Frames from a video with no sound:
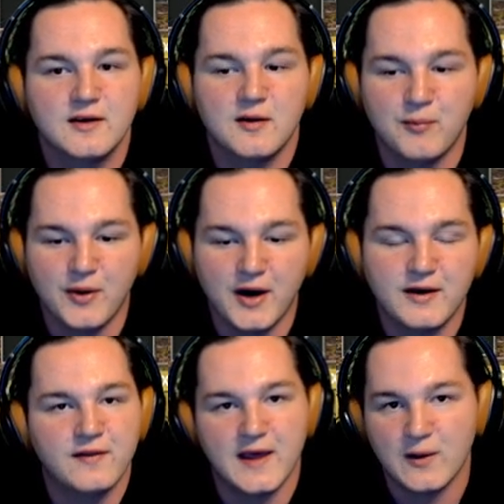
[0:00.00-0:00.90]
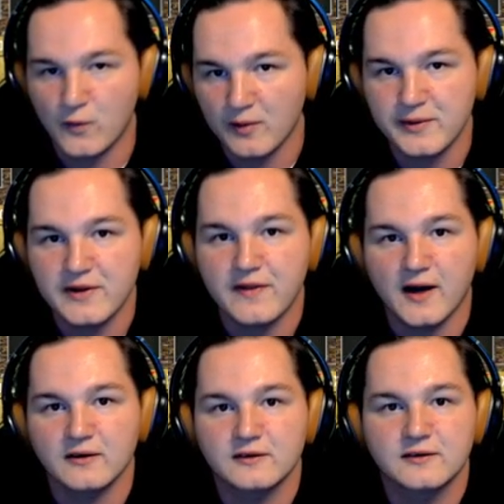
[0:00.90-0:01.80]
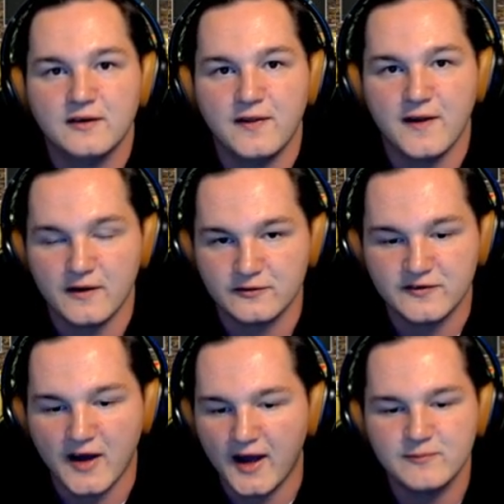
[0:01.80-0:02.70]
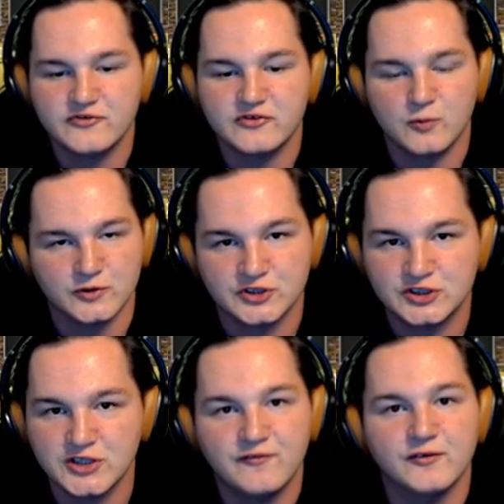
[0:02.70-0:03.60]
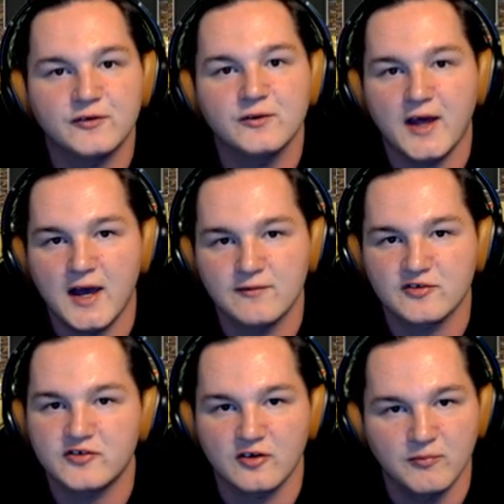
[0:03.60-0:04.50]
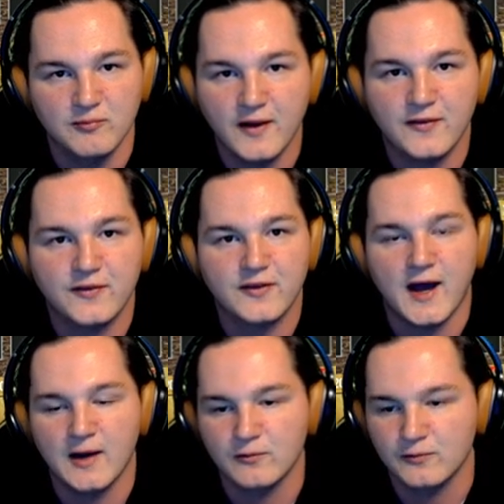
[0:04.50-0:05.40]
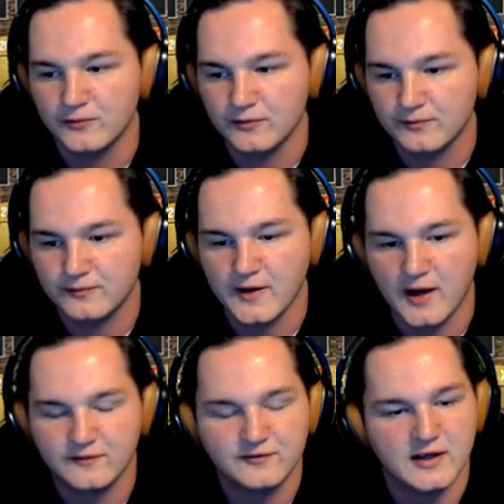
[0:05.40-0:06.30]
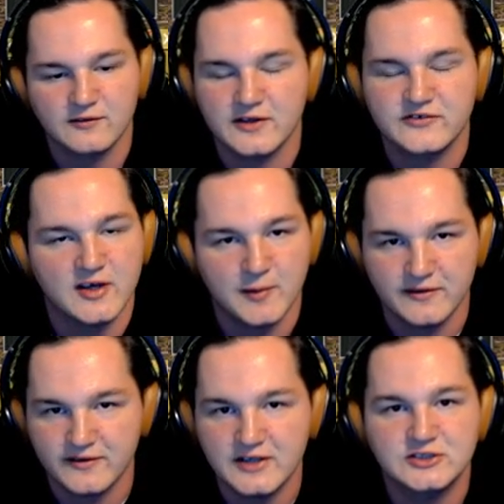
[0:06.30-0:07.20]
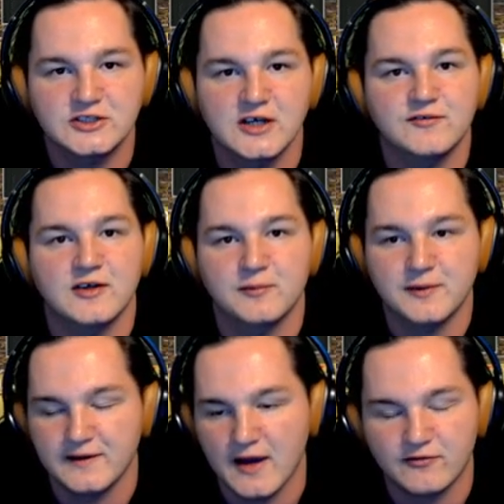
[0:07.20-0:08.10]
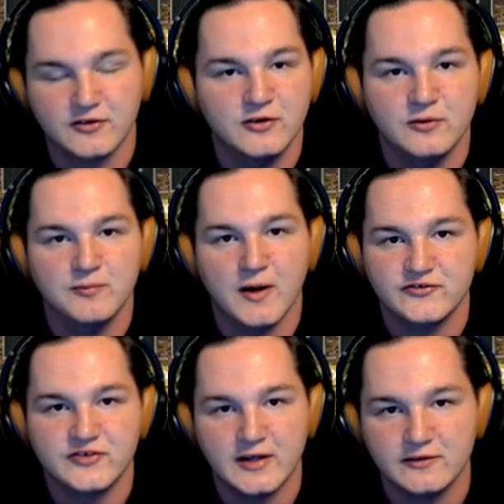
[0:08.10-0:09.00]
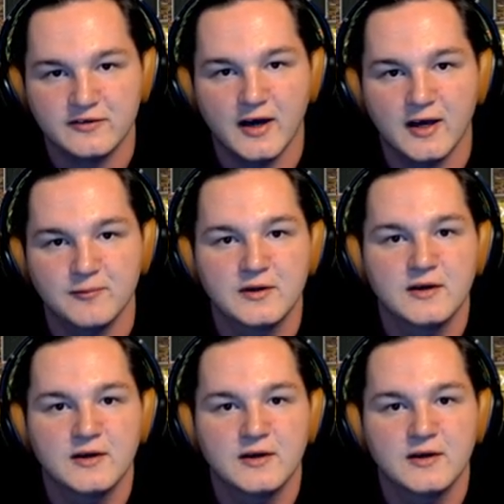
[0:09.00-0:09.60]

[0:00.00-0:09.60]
but they will be there. Their times will shuffle every single month. I will uh, like, let's say I'm on day shift, it'll be in the afternoon, Mountain Standard Time,